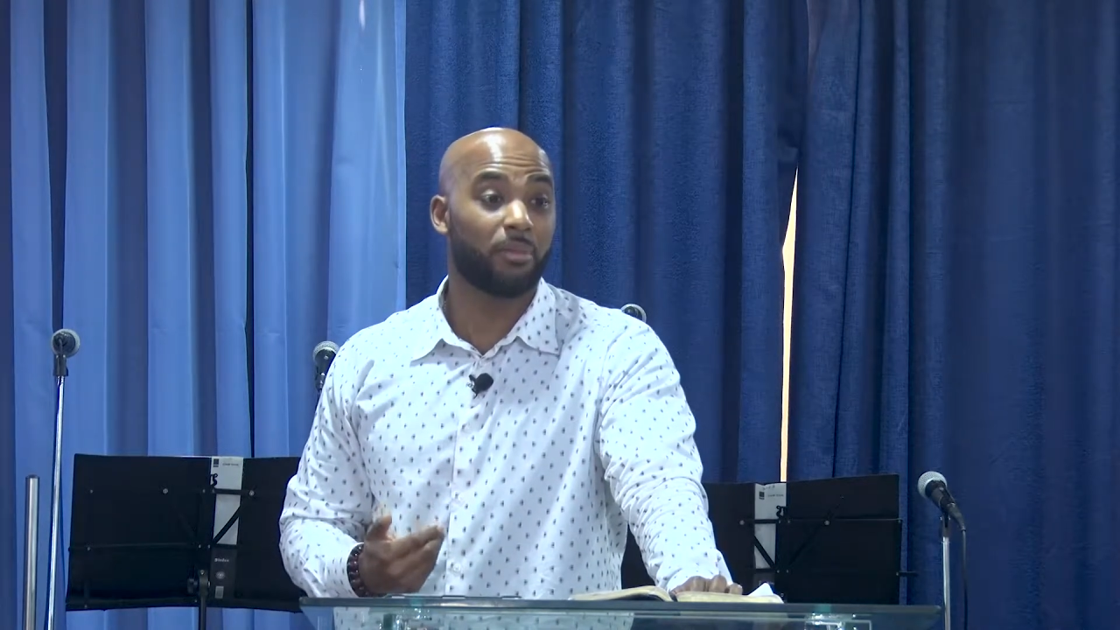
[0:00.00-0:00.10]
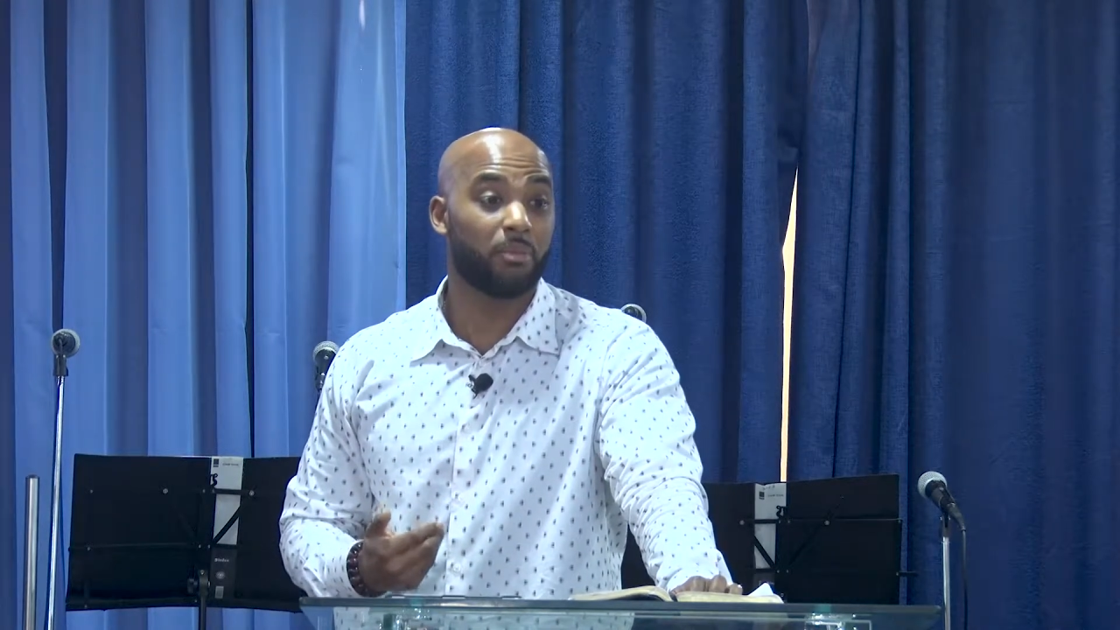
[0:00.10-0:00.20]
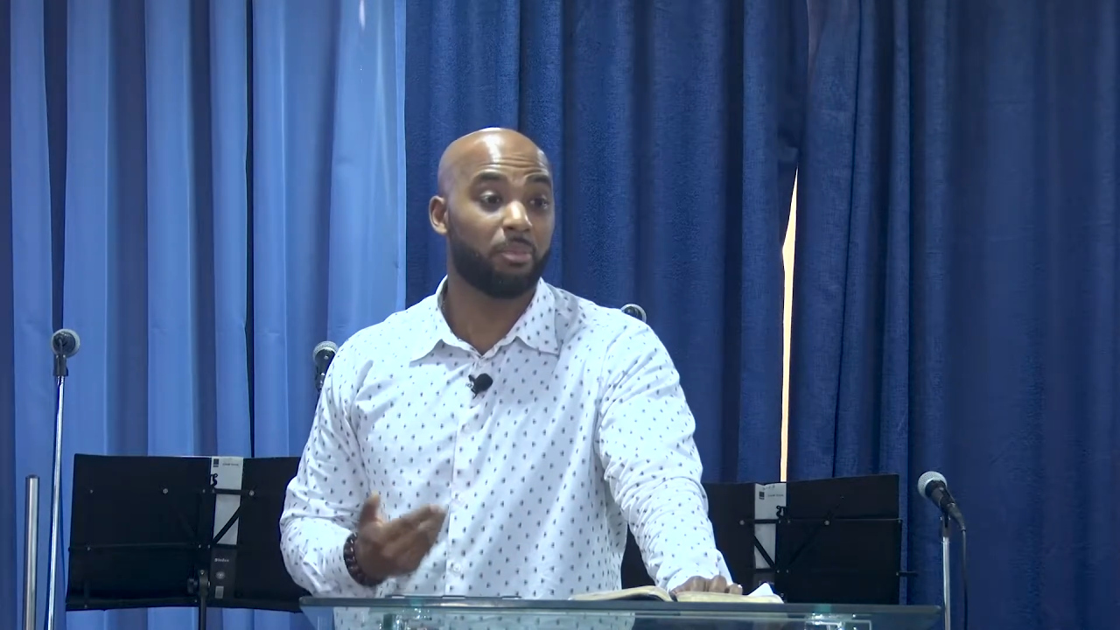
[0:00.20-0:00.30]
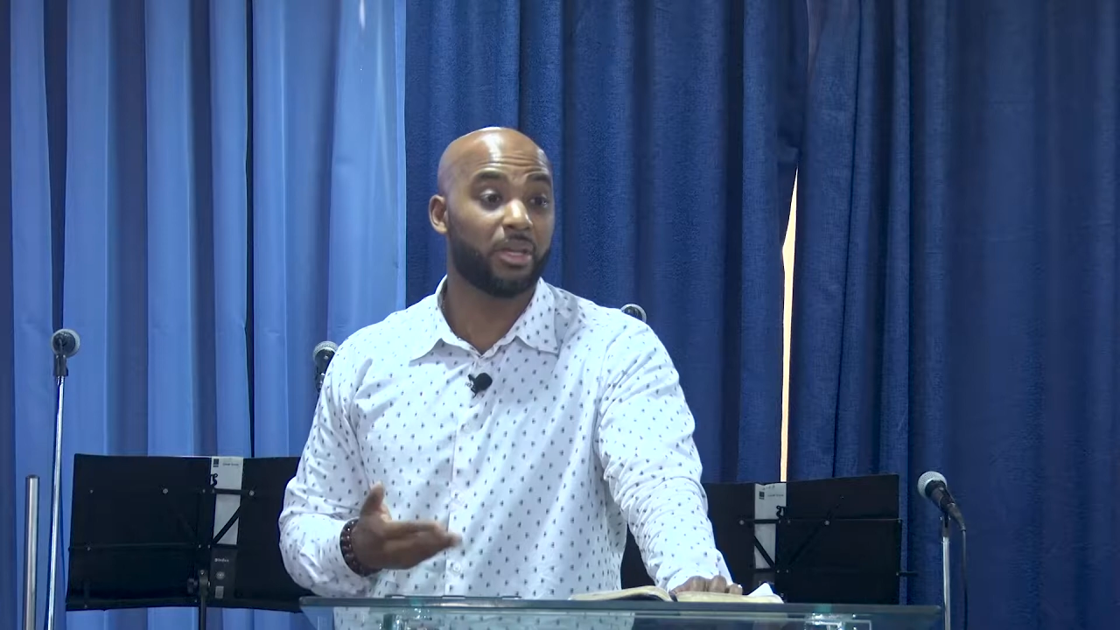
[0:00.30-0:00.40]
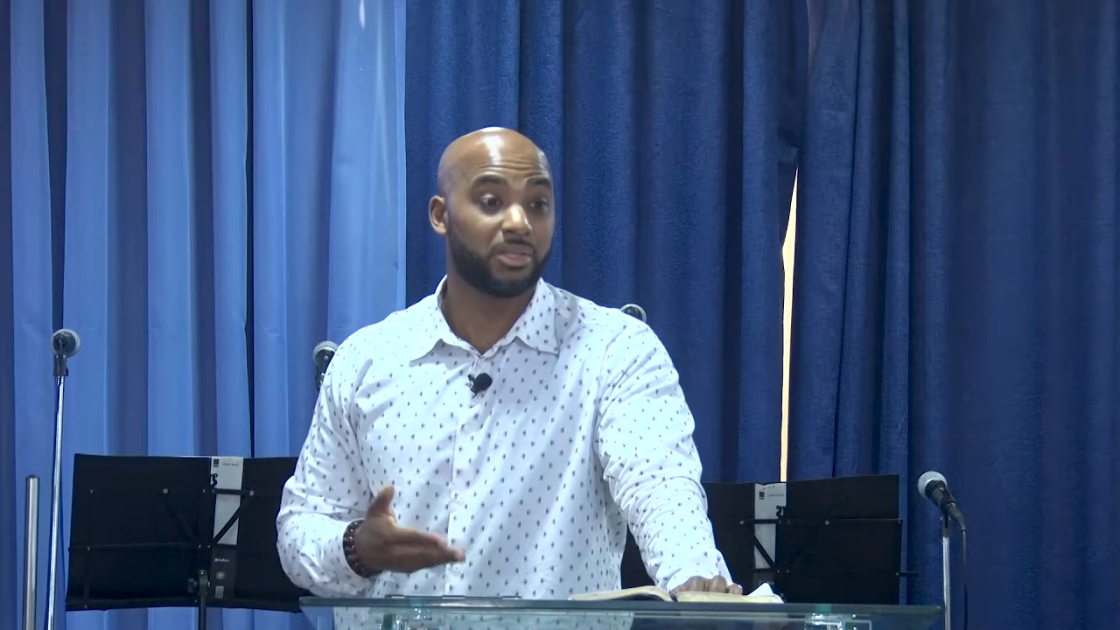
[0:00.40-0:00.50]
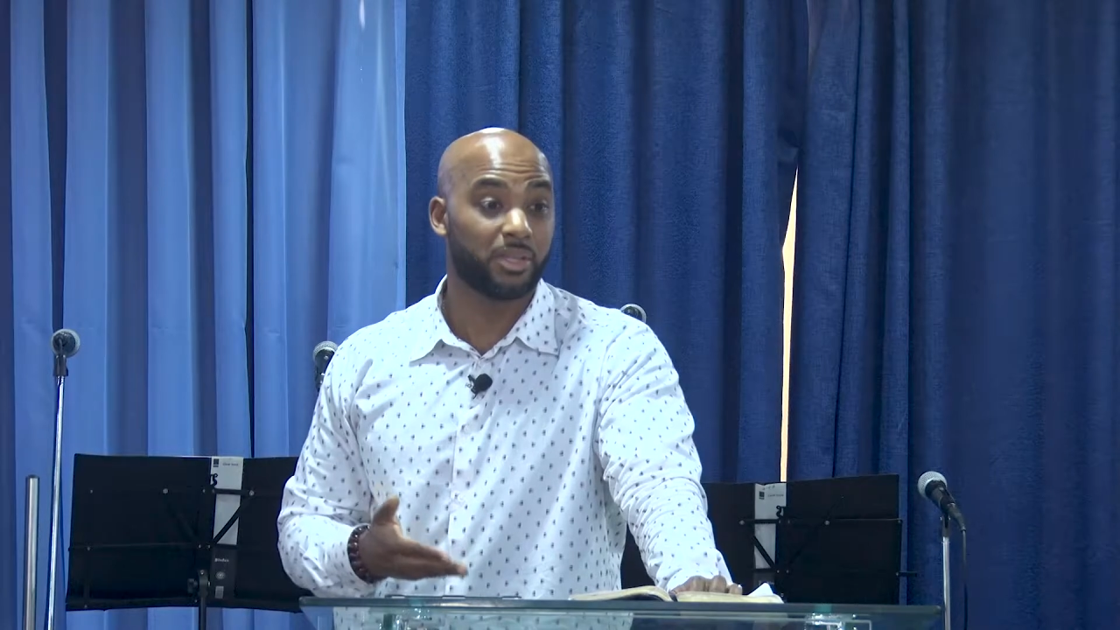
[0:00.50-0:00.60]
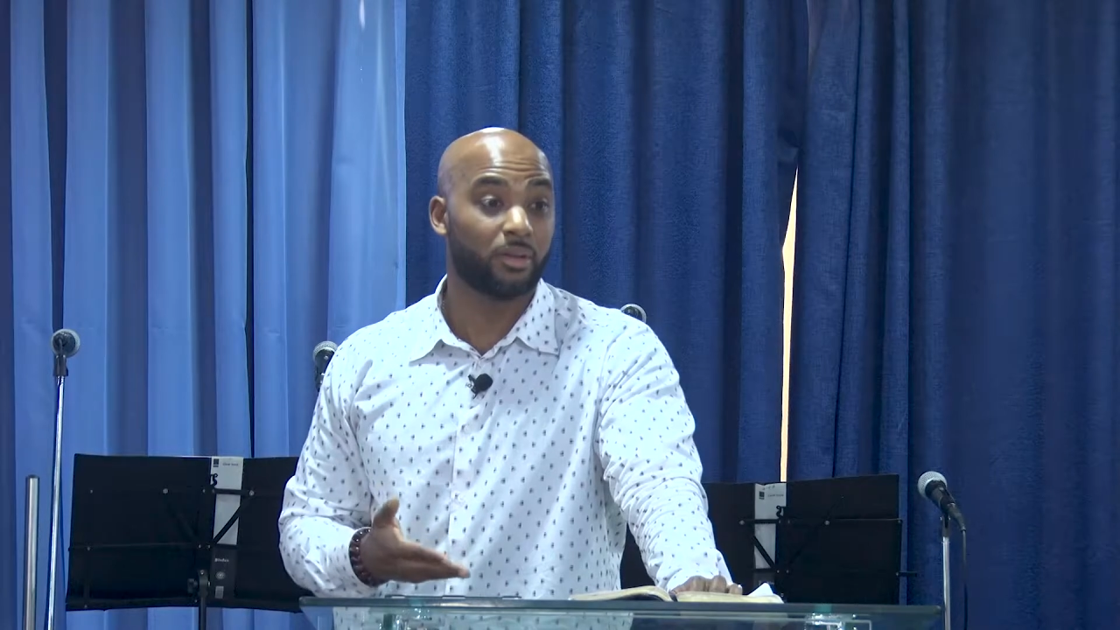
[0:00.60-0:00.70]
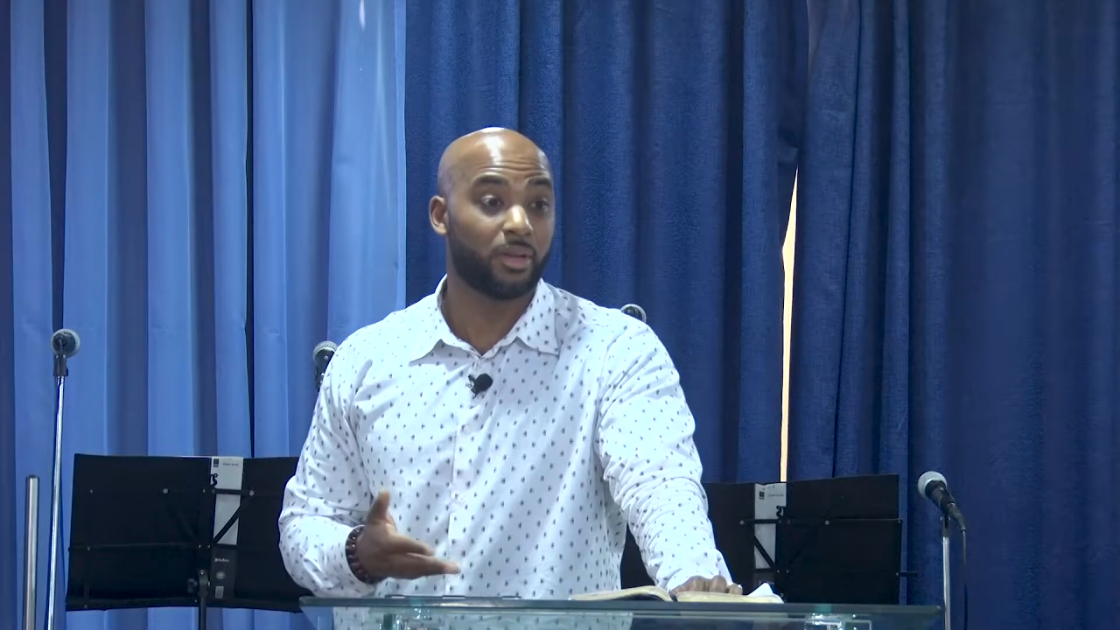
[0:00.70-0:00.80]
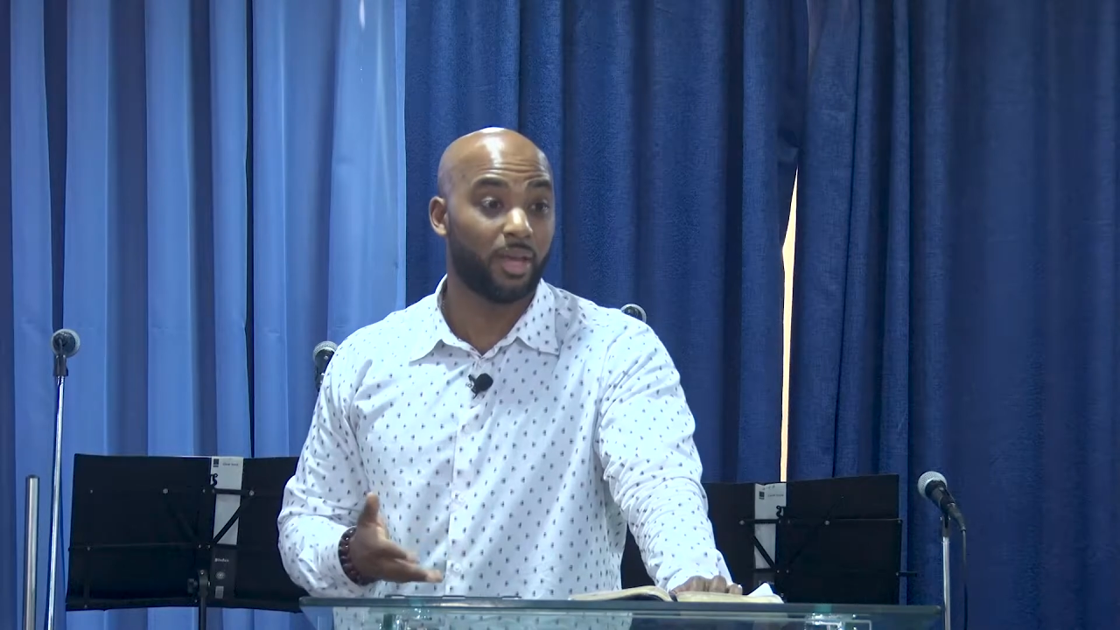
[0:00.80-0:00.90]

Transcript: me binging on